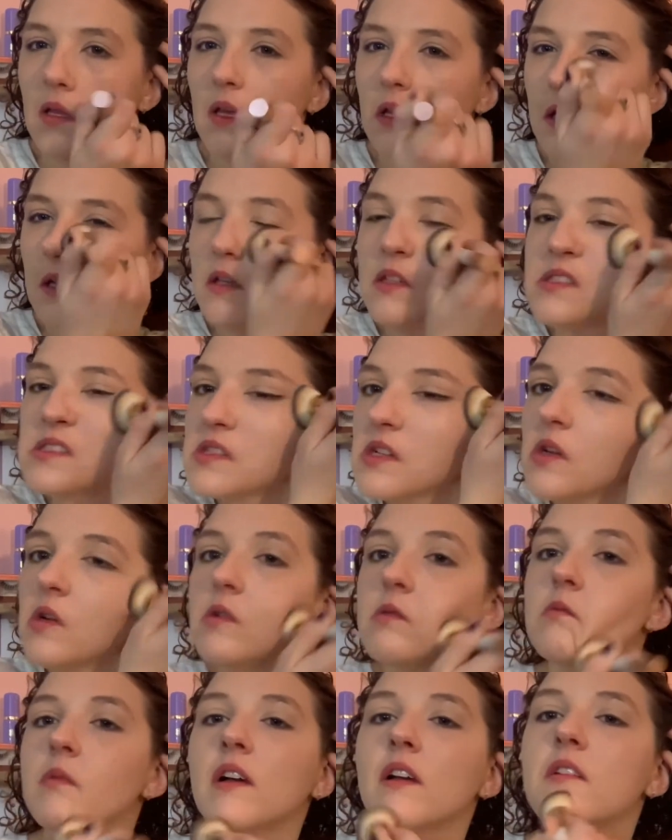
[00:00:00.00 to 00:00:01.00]
So
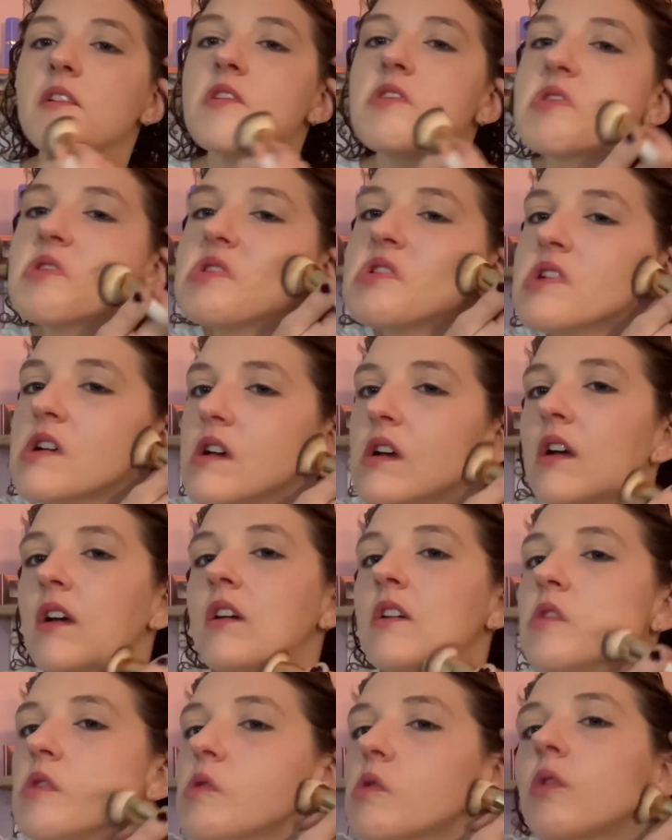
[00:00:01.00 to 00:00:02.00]

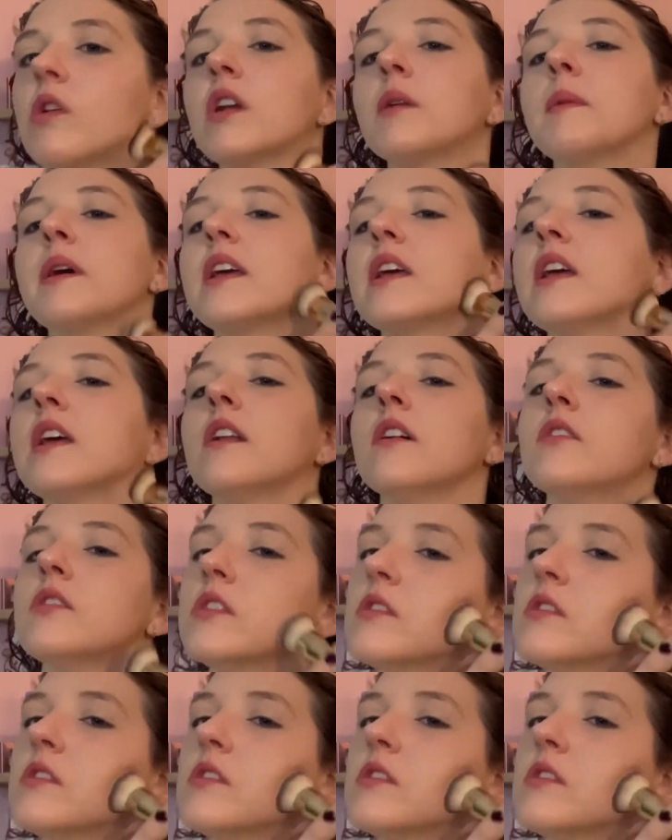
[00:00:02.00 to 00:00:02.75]
one of my kiddos